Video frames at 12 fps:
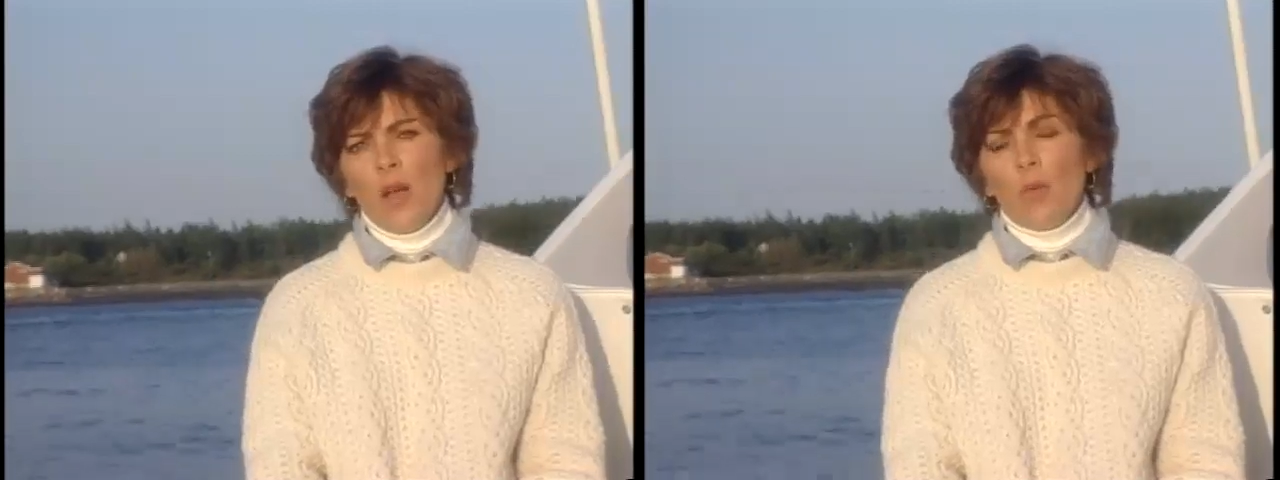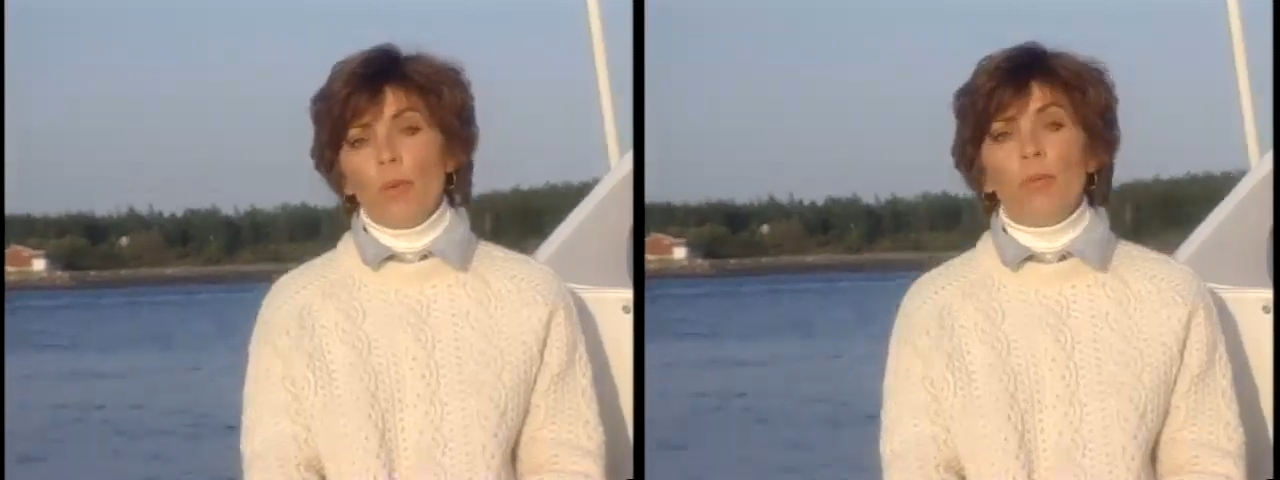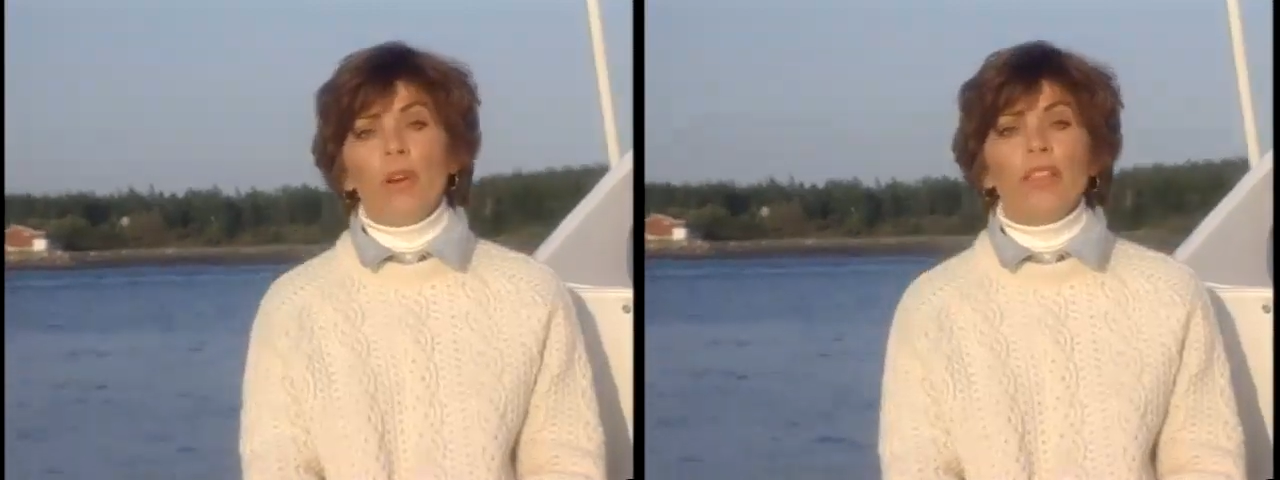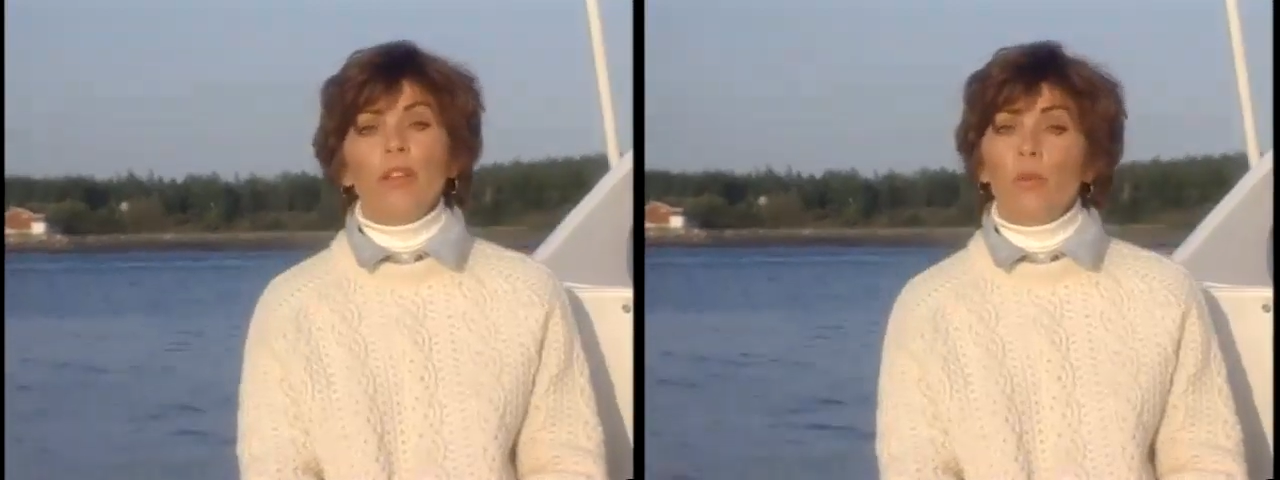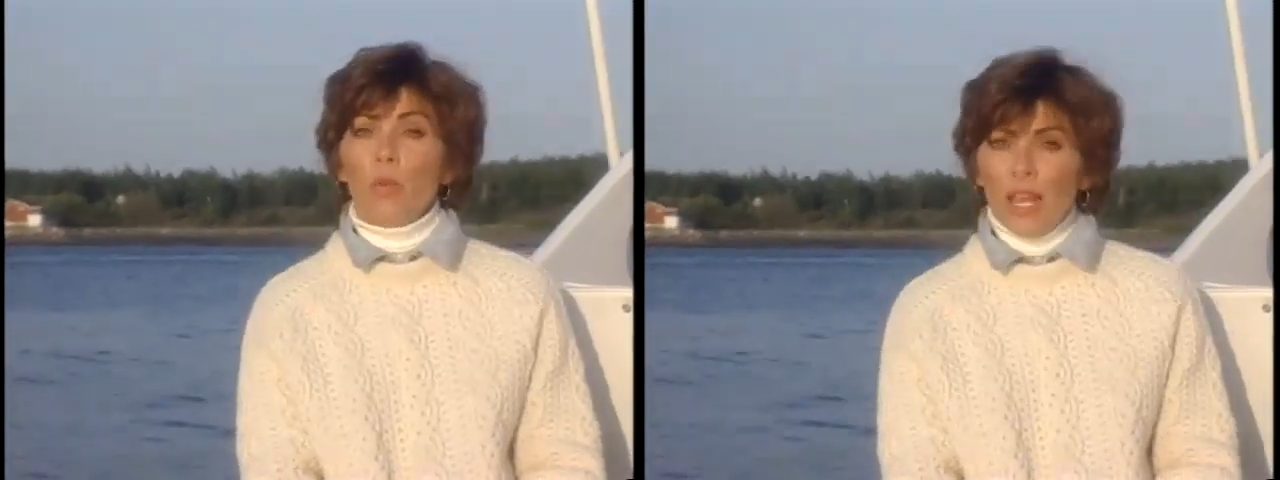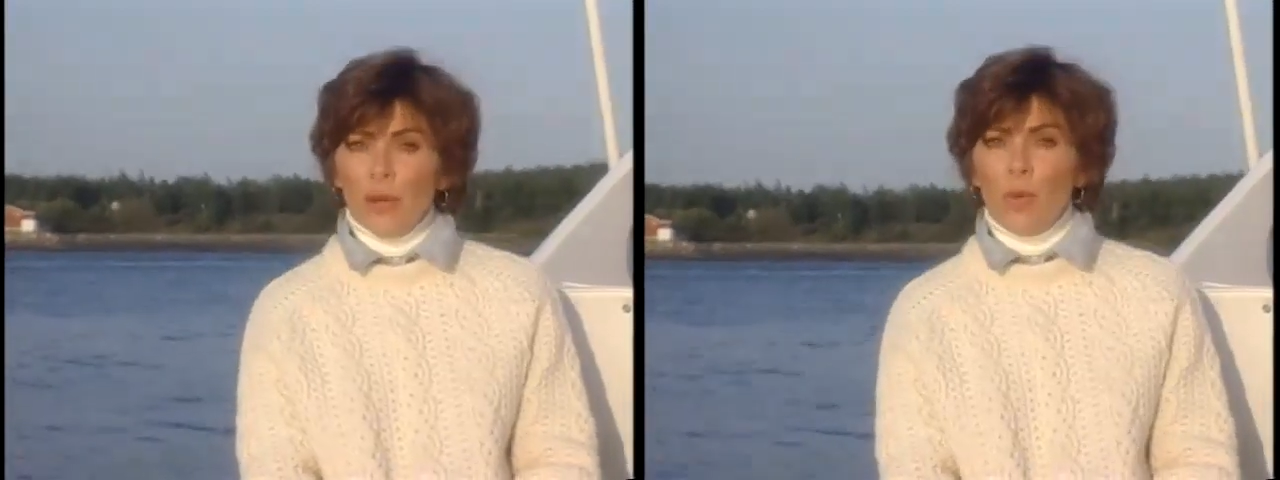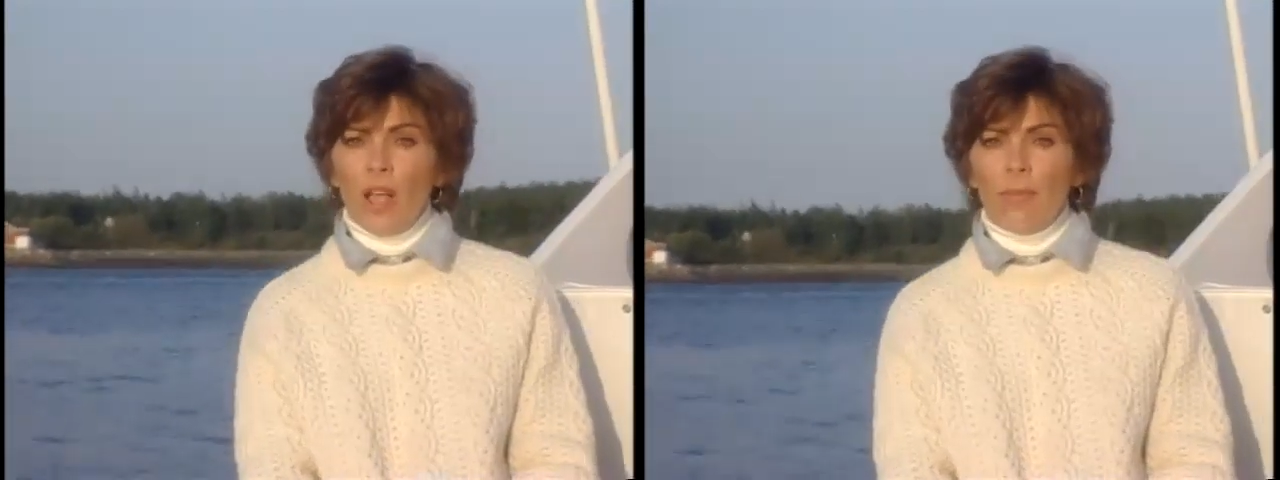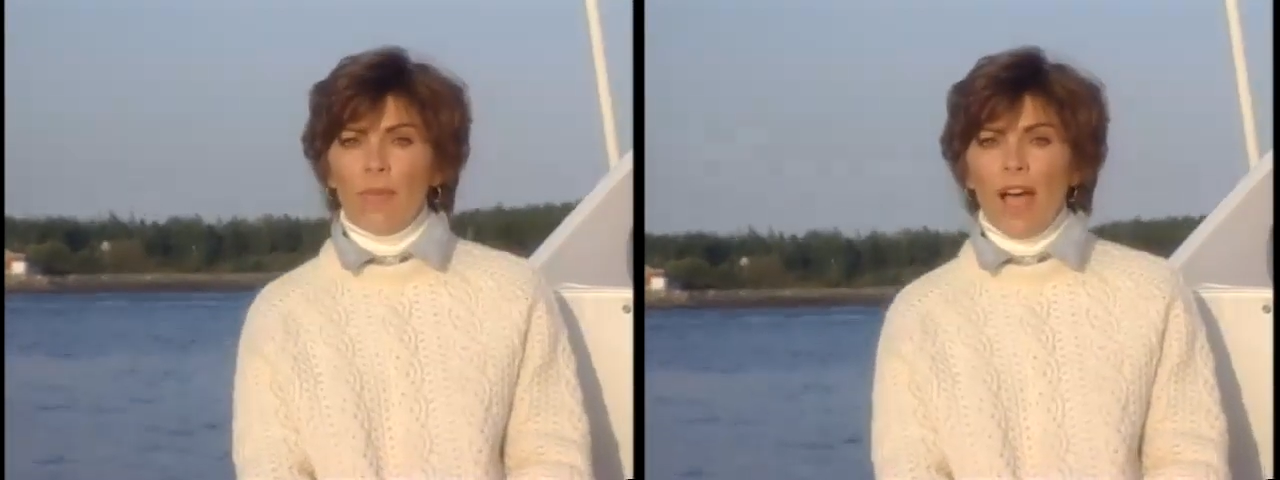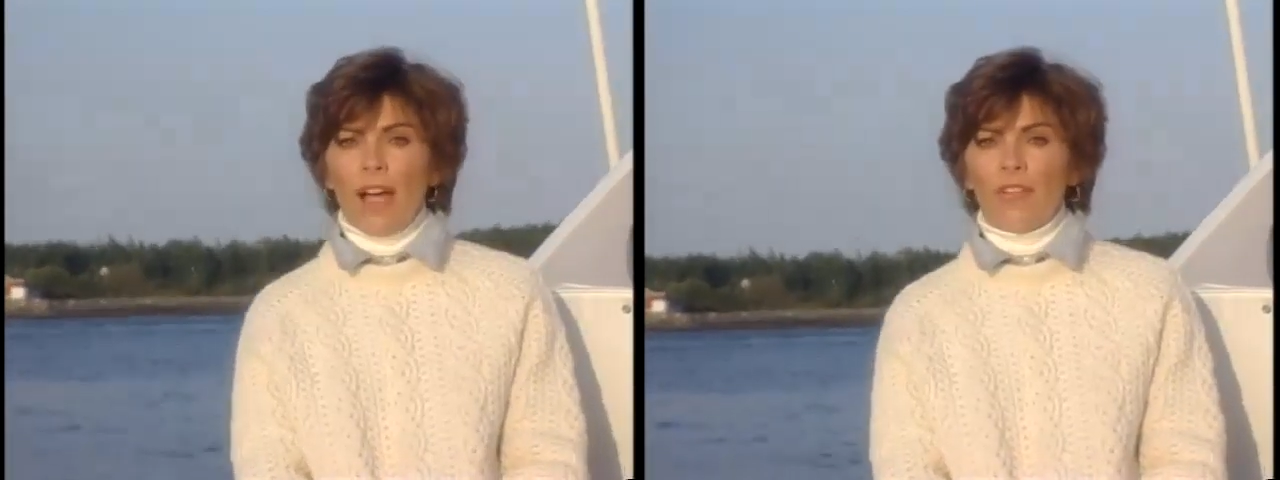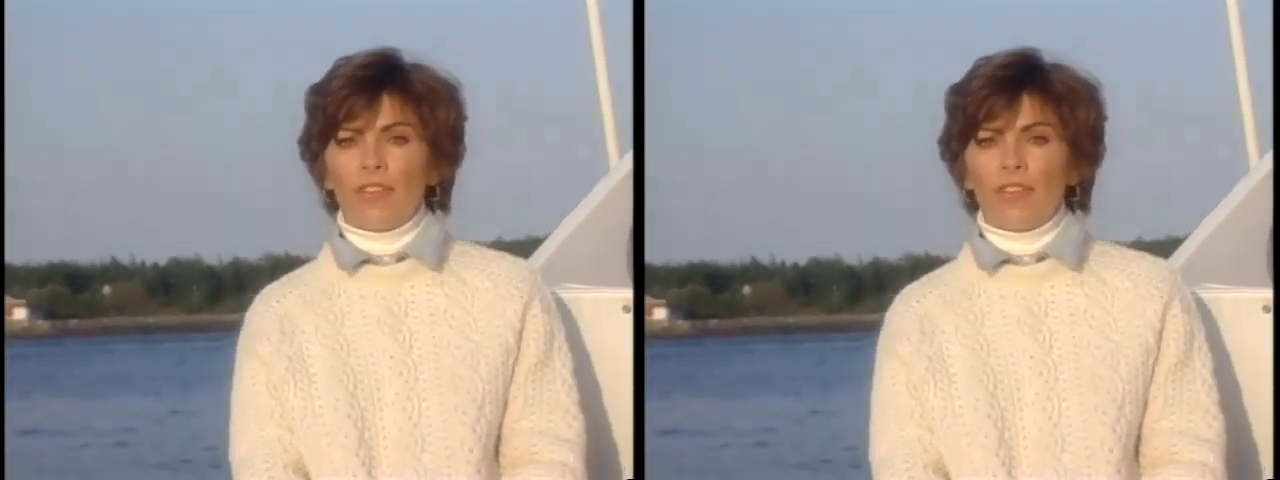will bring the right whale back